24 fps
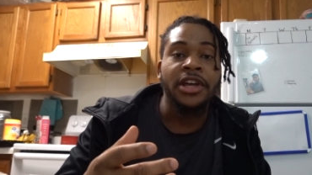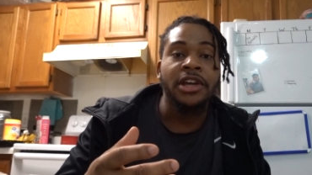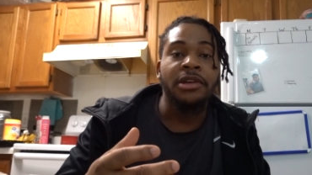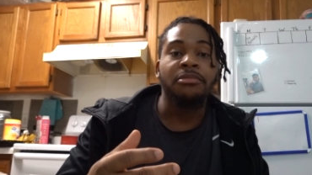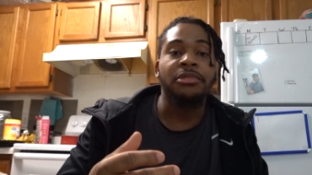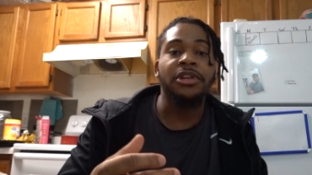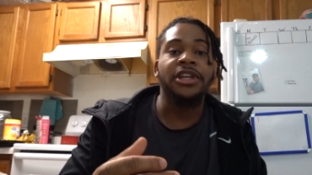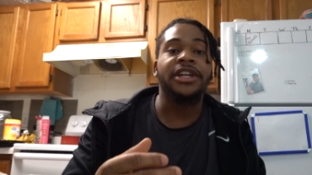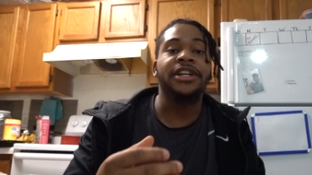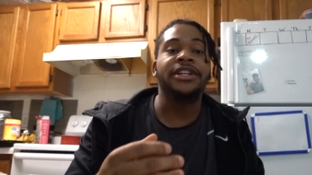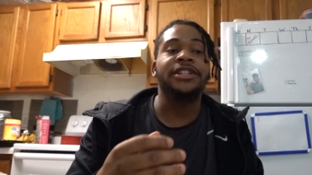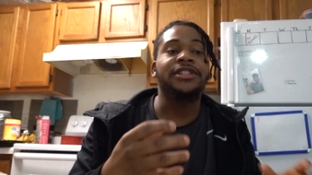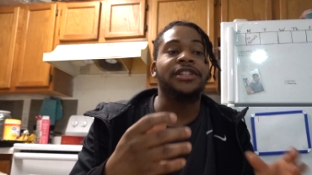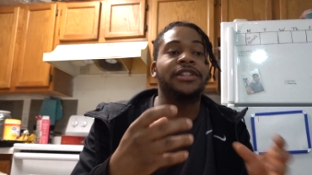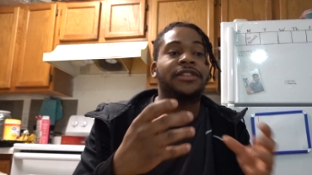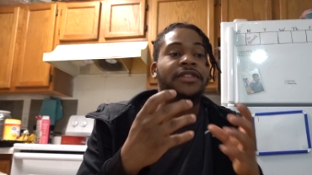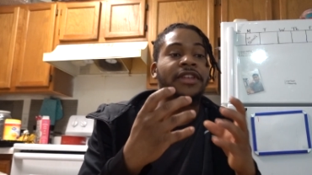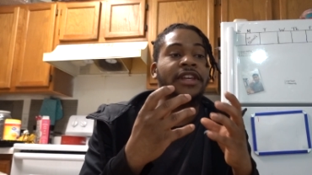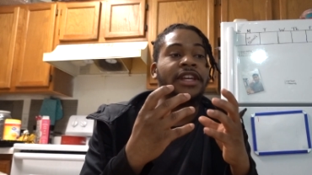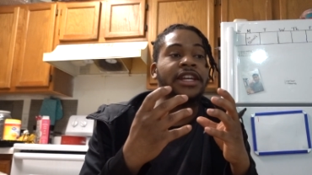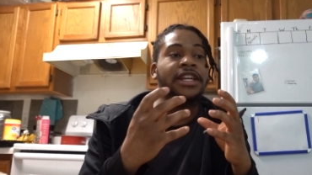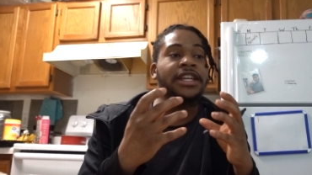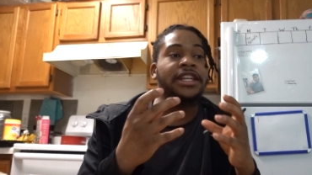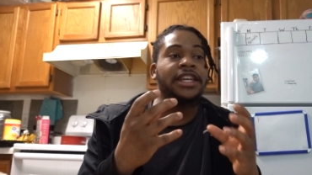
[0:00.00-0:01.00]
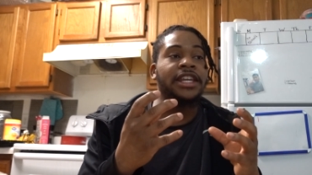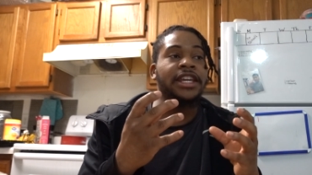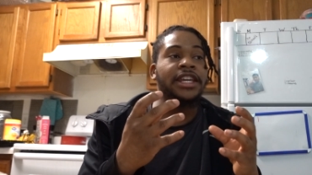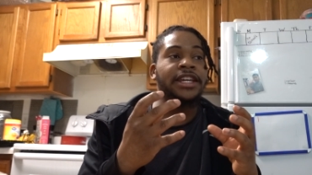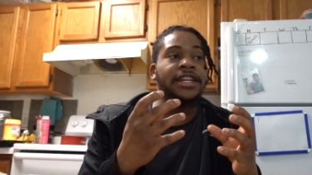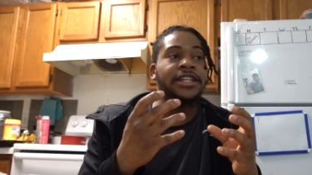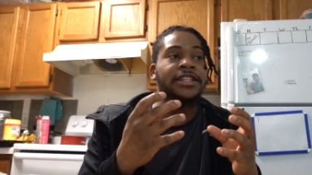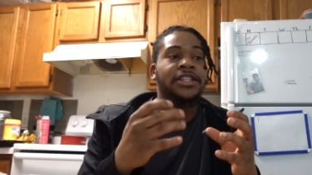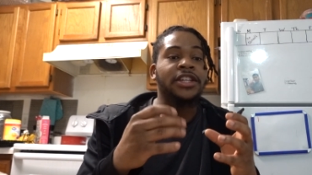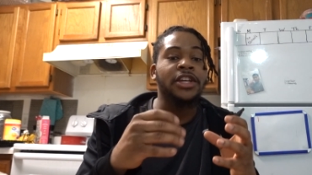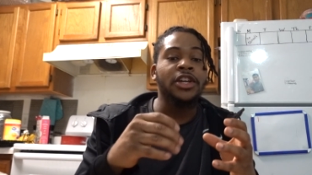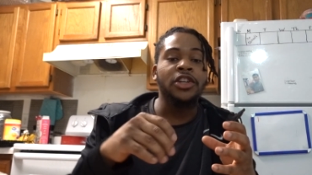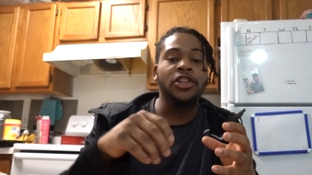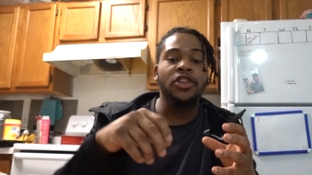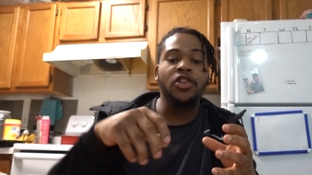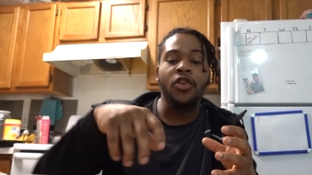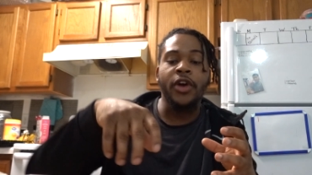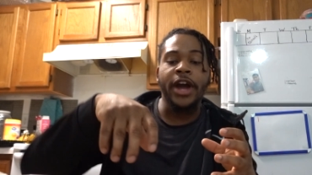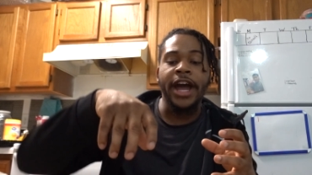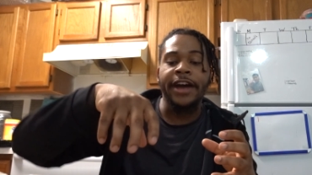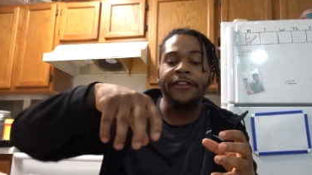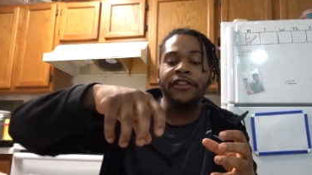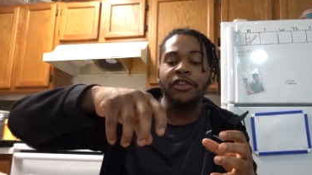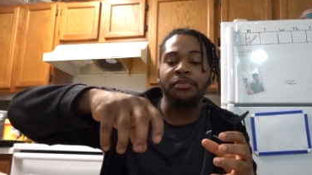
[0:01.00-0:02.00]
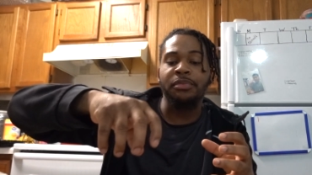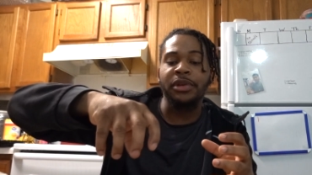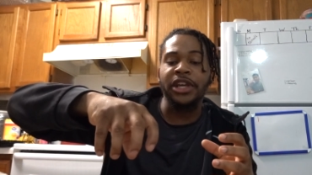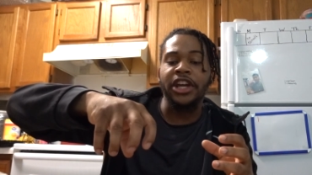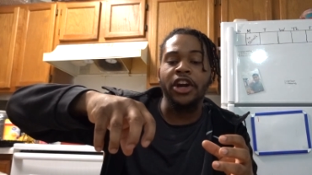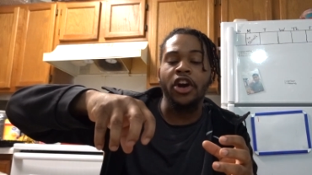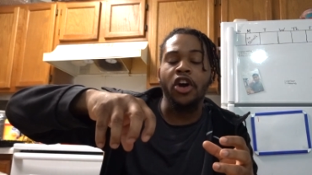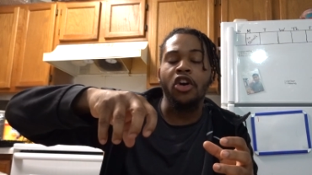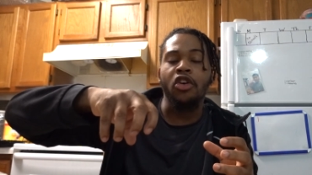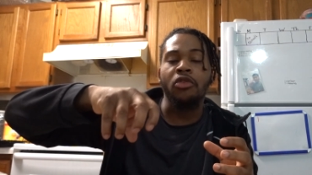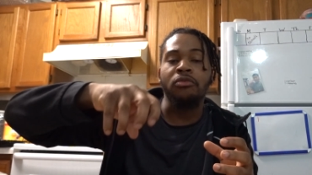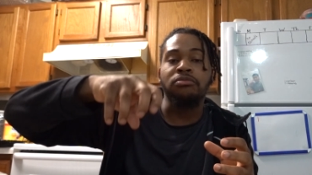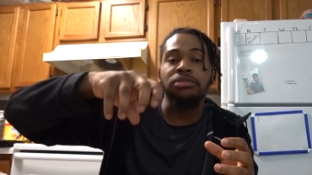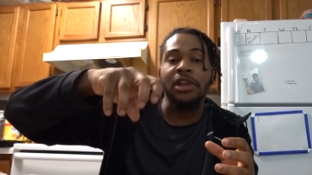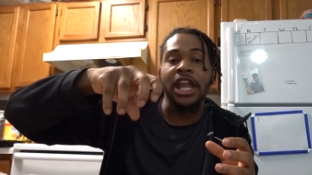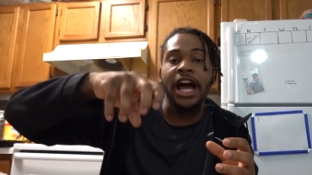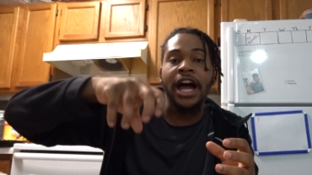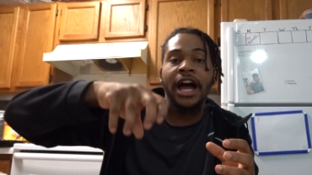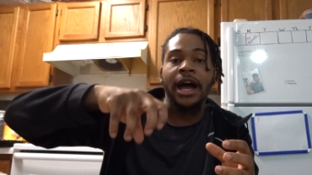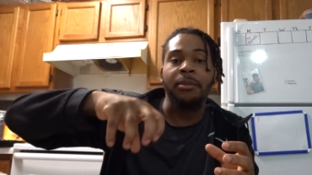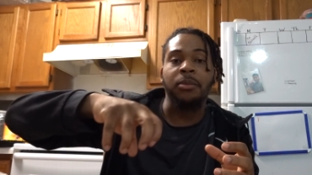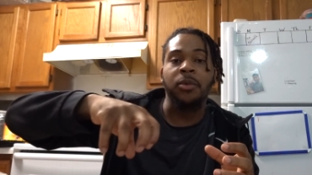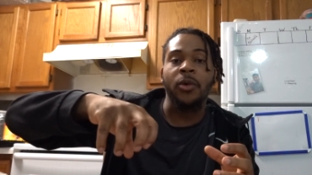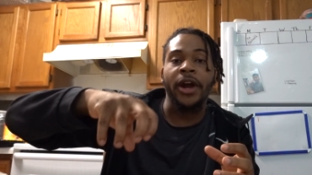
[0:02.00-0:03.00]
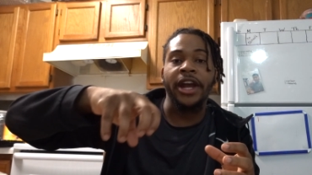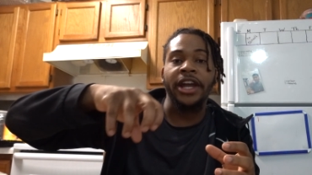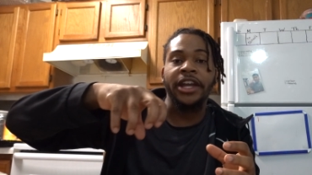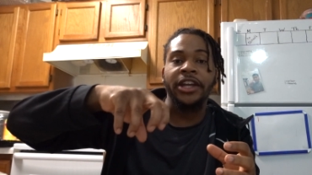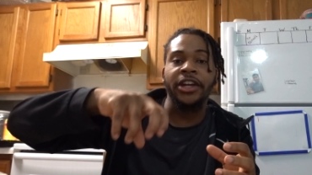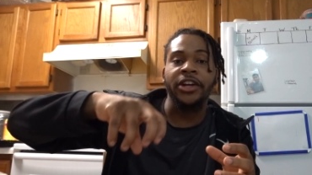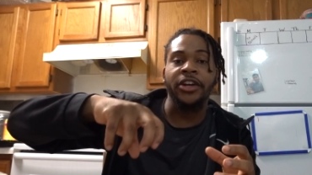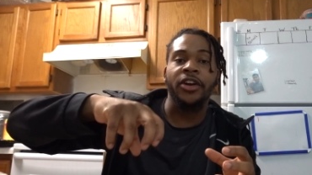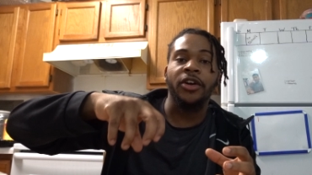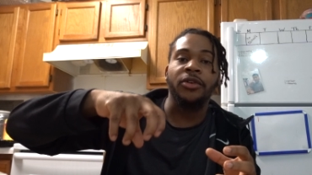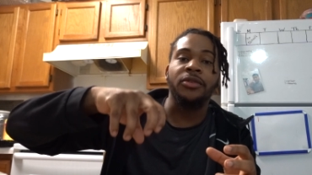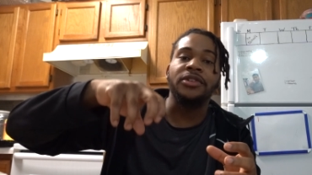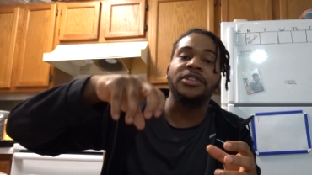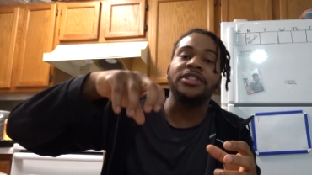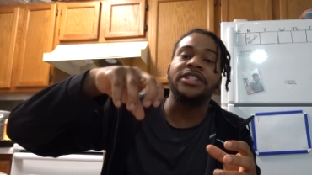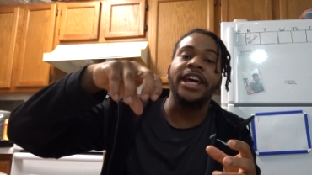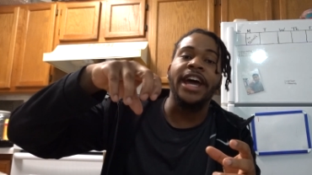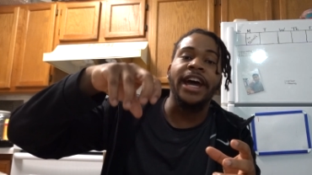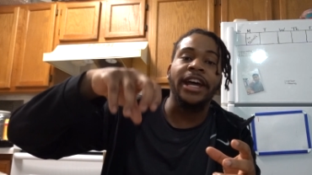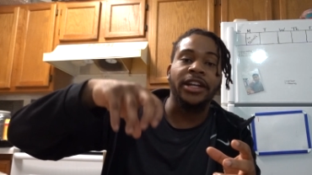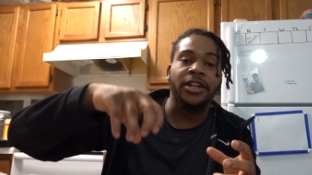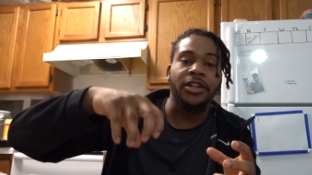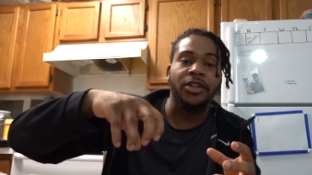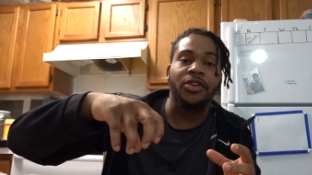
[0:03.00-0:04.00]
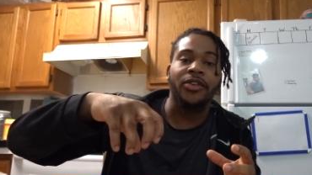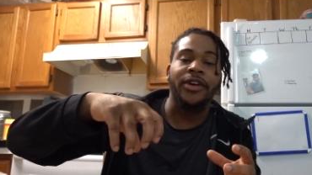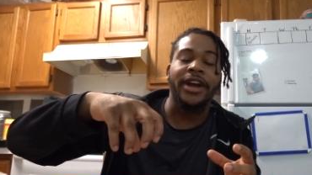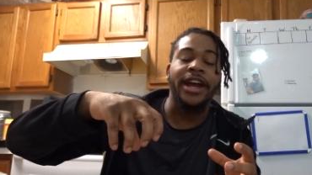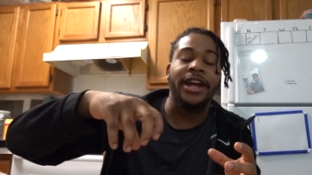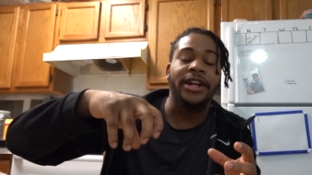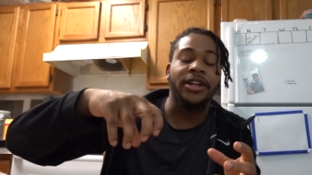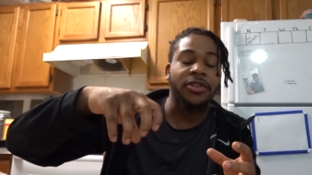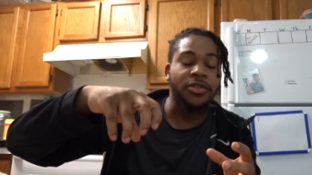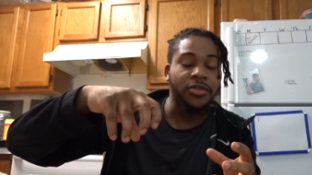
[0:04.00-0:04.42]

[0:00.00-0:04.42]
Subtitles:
because the thing is, you're going to have a big old blob right here on the side of the grinder.